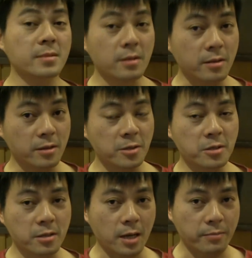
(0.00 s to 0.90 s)
think that's
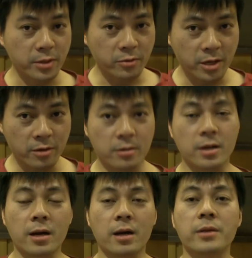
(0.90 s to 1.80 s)
it. Happy New Year,
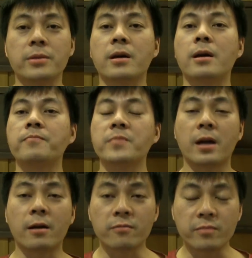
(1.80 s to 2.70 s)
and
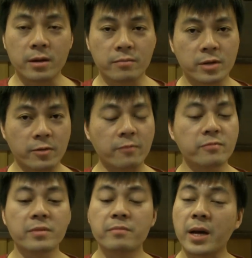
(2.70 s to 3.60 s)
by the way, I will
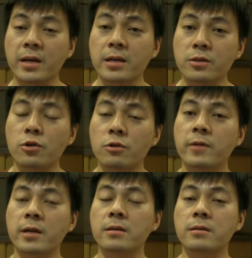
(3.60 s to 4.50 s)
be back in
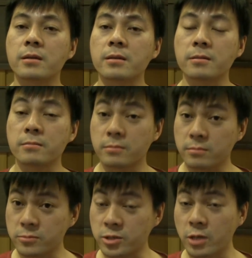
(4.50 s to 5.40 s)
Norway in
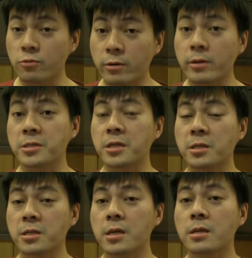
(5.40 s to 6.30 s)
January
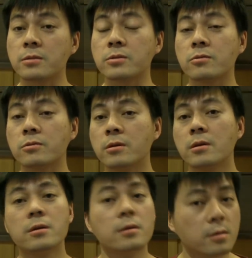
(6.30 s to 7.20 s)
16. So
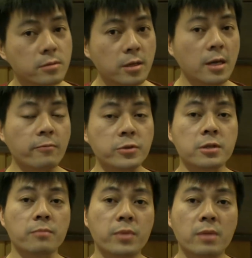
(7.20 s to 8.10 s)
then I will
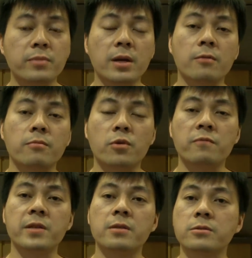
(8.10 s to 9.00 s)
start pumping out more
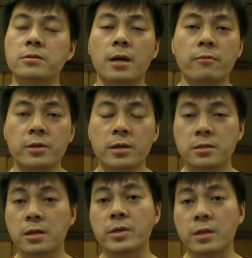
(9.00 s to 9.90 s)
videos.
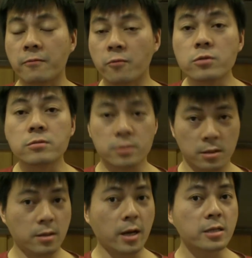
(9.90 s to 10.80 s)
Nowadays, I mean, I
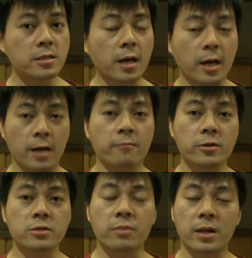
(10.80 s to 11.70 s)
have
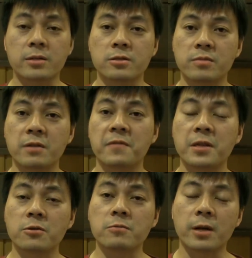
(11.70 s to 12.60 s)
lots of plans to make
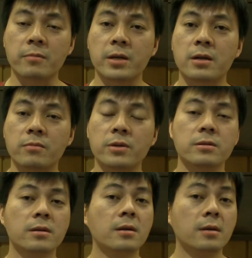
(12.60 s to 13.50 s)
videos while I'm here,
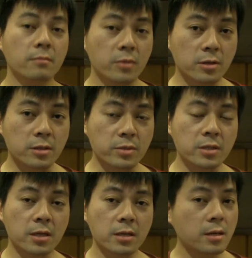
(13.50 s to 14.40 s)
but because I'm
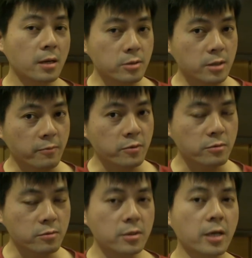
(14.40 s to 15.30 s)
sick, I just have
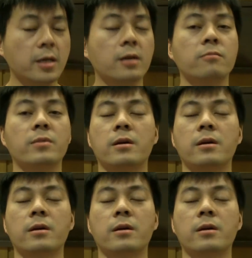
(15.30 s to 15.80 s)
to take care of